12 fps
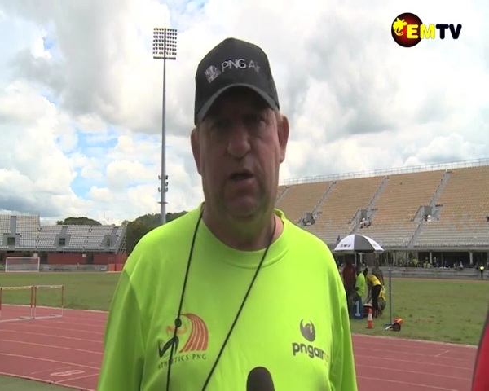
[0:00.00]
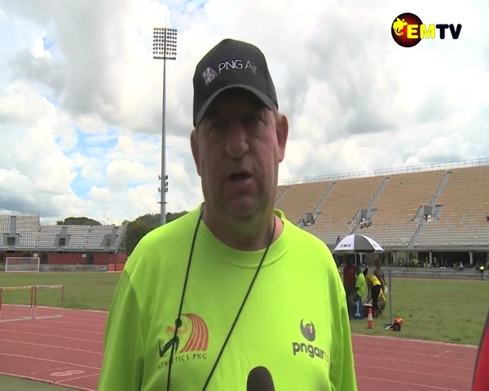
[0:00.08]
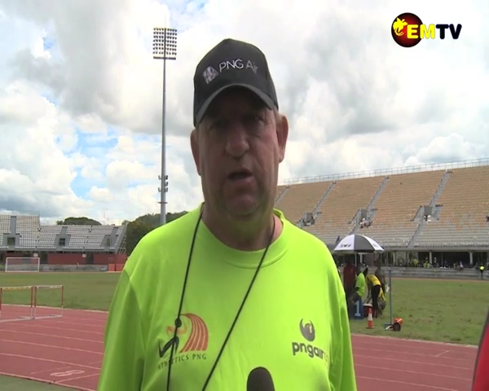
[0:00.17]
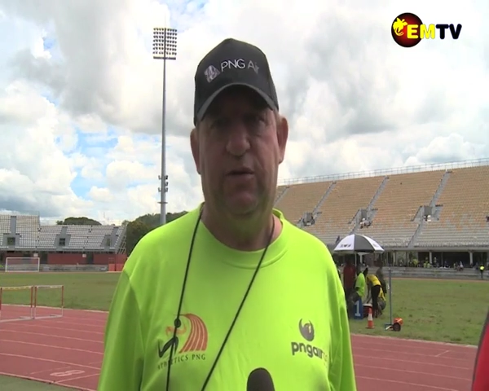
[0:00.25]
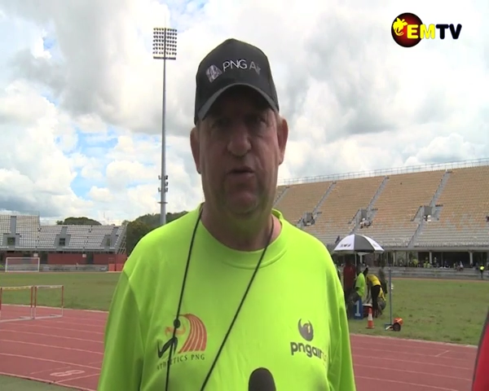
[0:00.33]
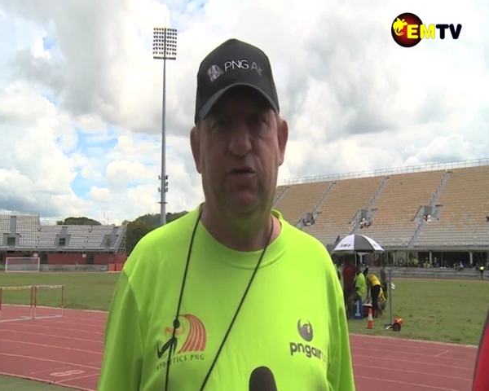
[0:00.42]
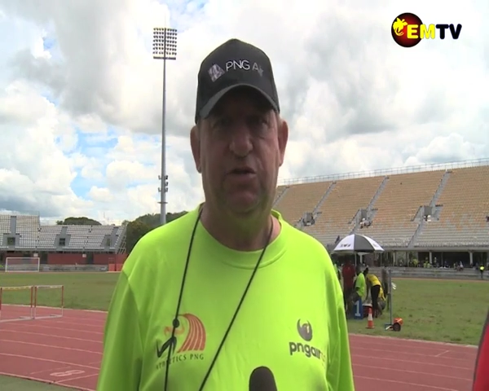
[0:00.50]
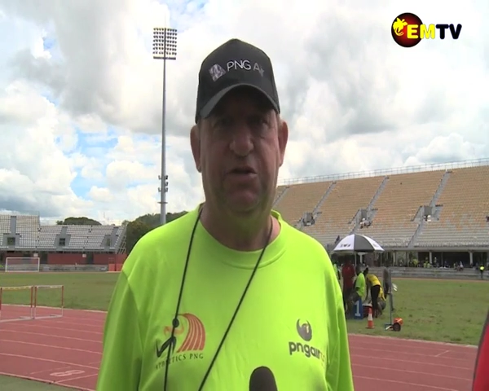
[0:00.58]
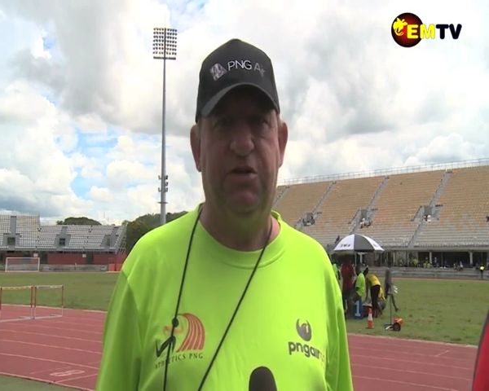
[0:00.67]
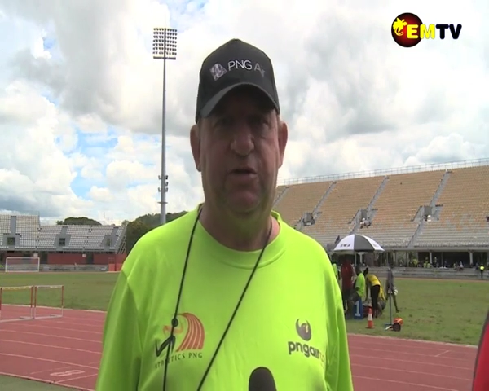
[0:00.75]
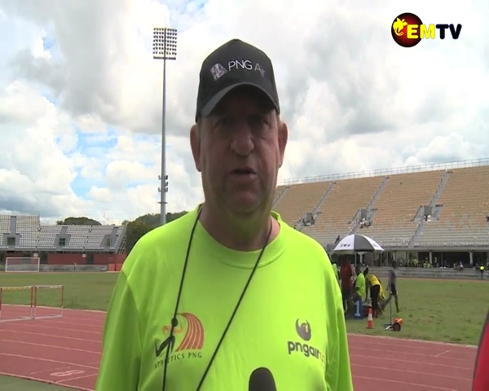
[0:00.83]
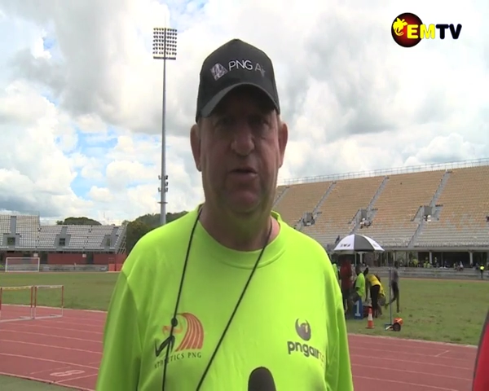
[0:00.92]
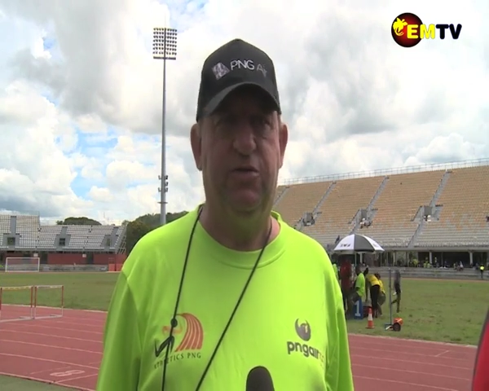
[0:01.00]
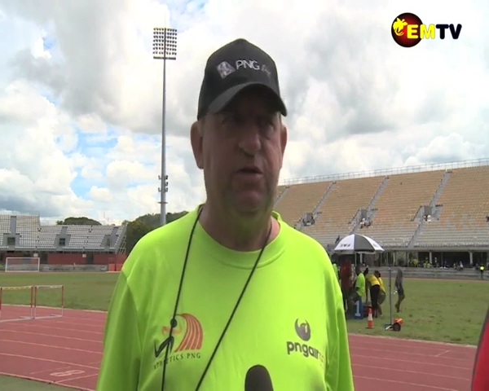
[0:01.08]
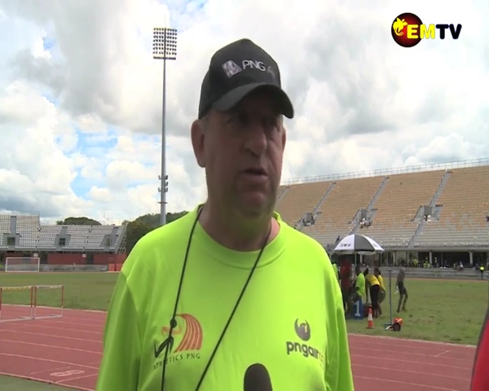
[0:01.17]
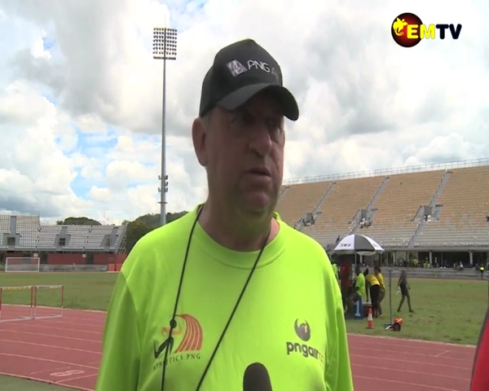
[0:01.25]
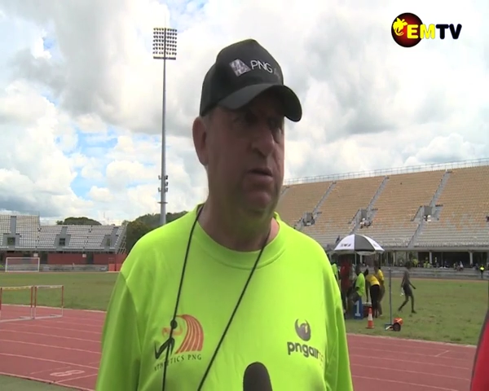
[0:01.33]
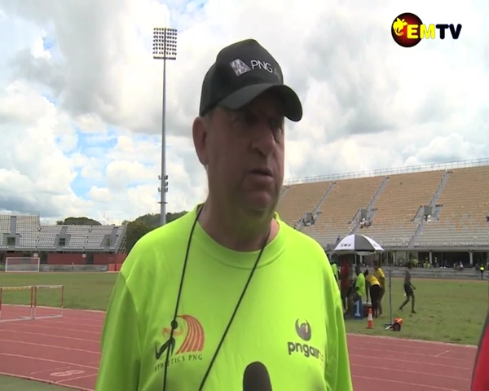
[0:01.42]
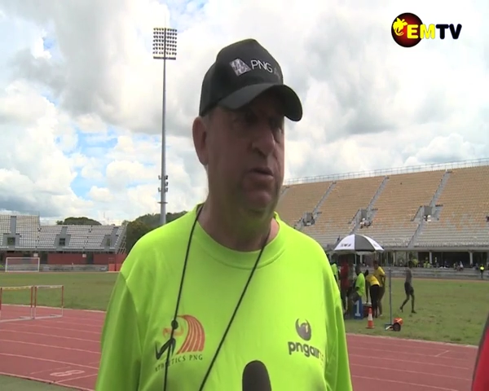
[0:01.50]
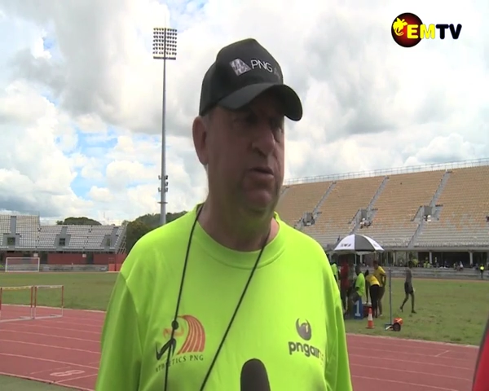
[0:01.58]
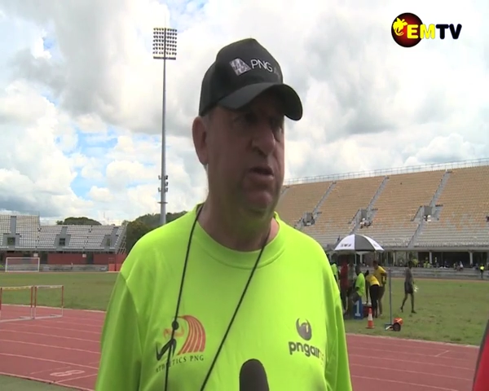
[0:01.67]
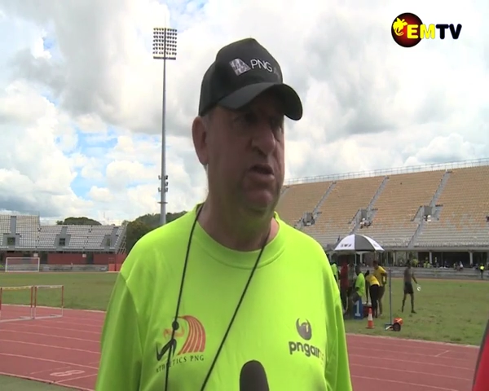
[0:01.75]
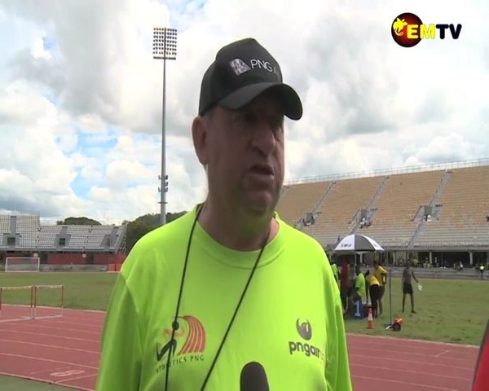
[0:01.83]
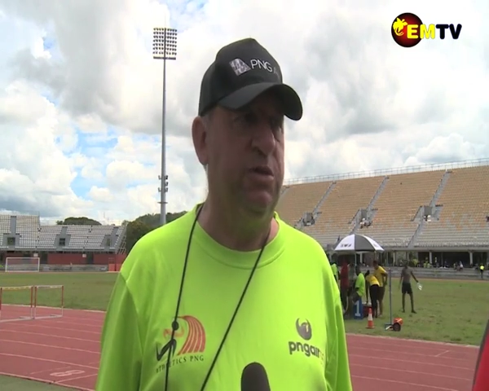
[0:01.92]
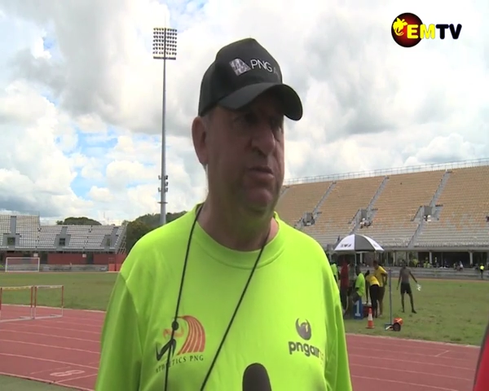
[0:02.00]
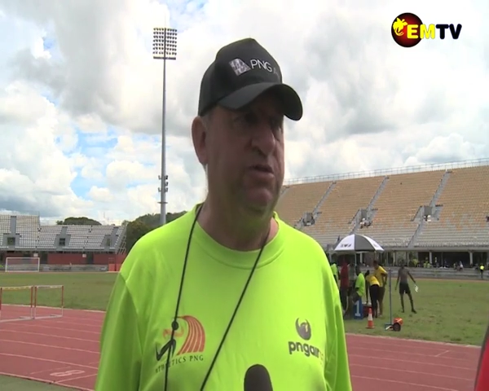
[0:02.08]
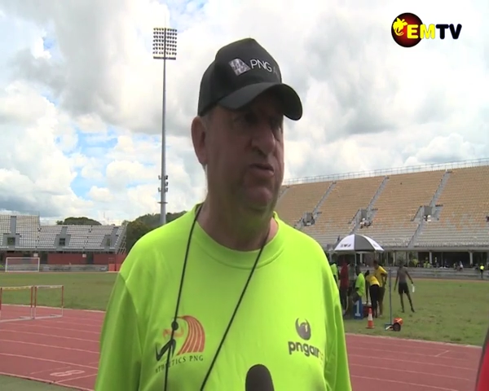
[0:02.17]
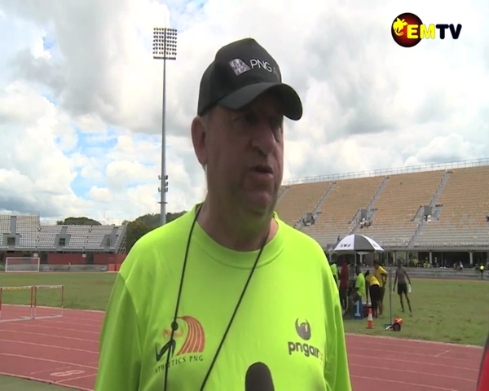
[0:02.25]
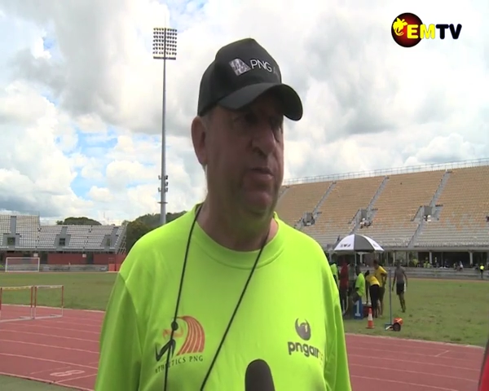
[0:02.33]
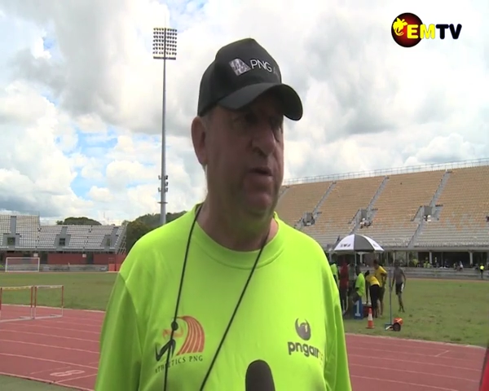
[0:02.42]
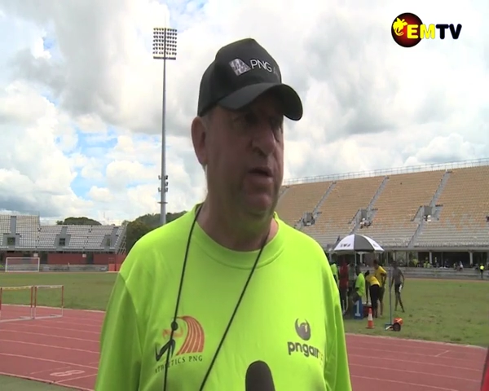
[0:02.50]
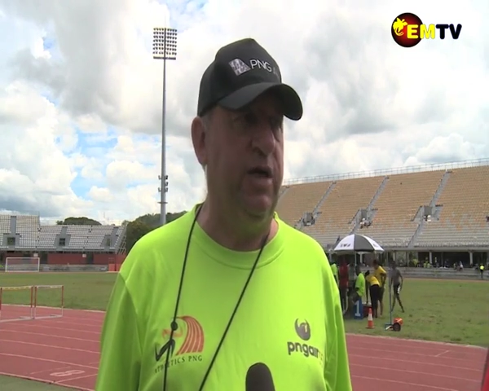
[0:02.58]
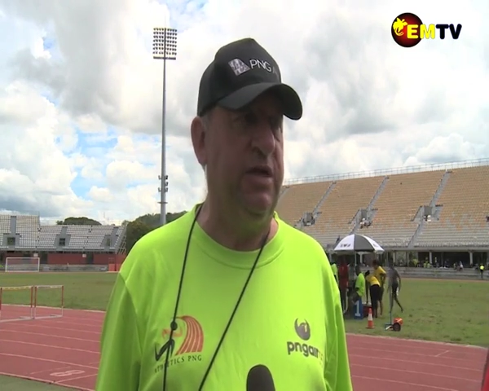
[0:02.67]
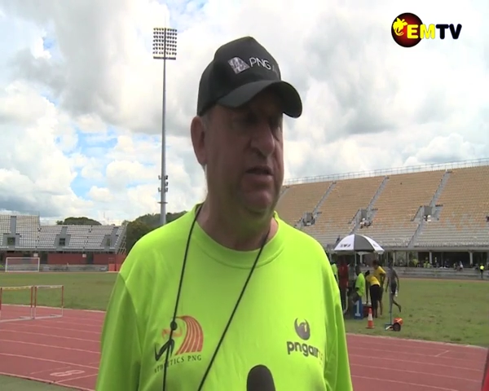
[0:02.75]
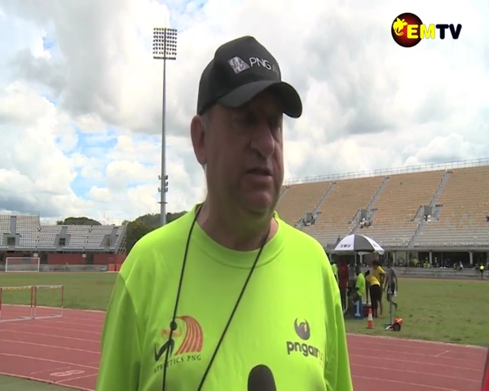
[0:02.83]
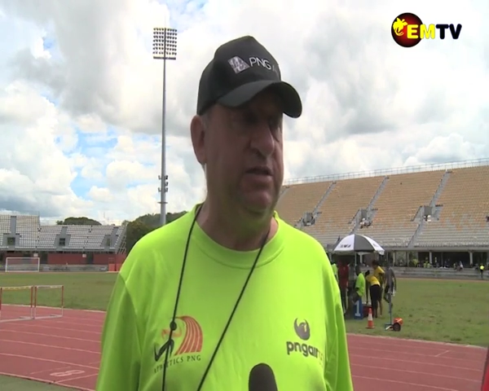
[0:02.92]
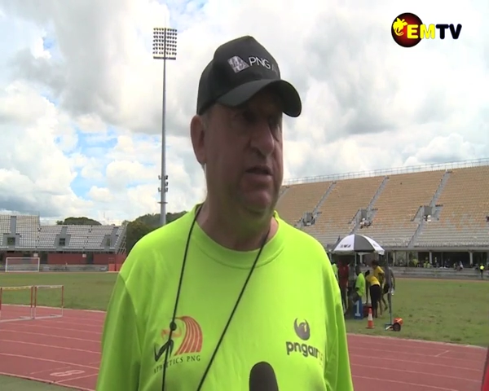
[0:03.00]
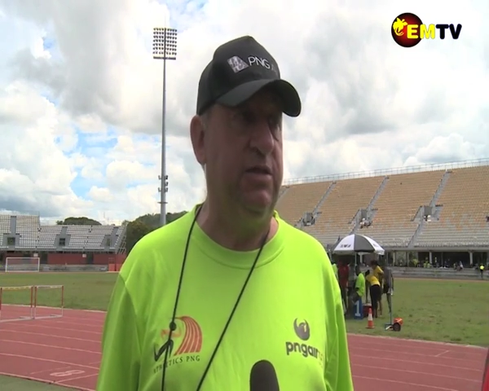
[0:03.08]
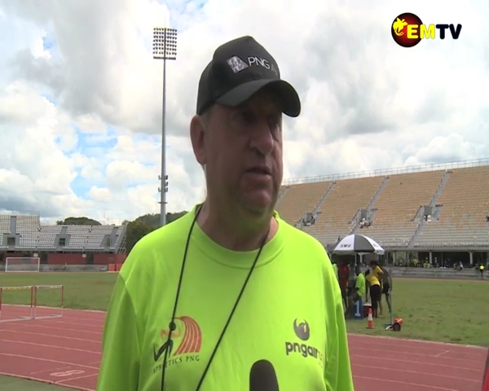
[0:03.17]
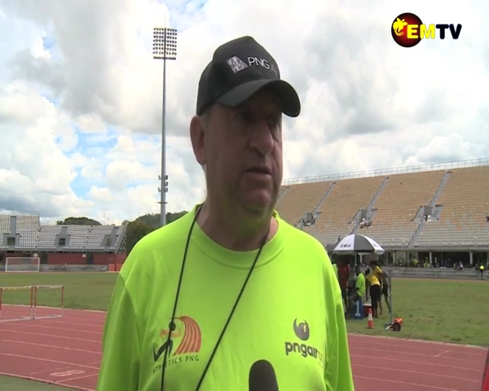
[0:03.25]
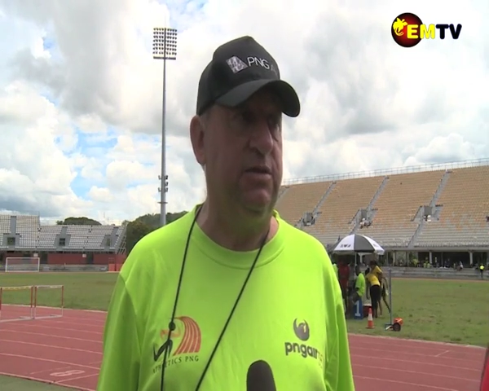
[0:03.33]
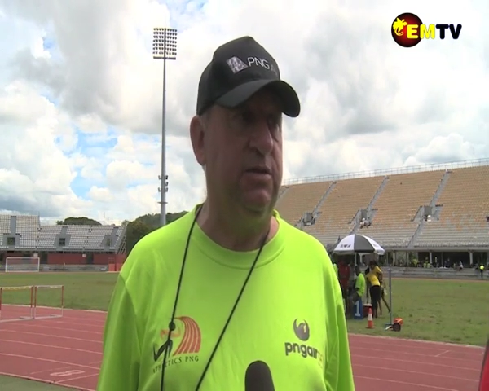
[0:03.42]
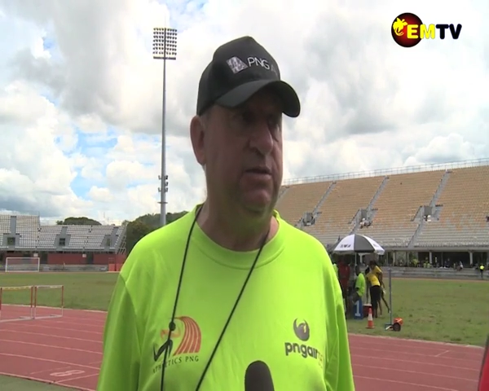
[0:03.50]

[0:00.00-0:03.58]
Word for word: and of course there are three, three teams from uh, NCDs.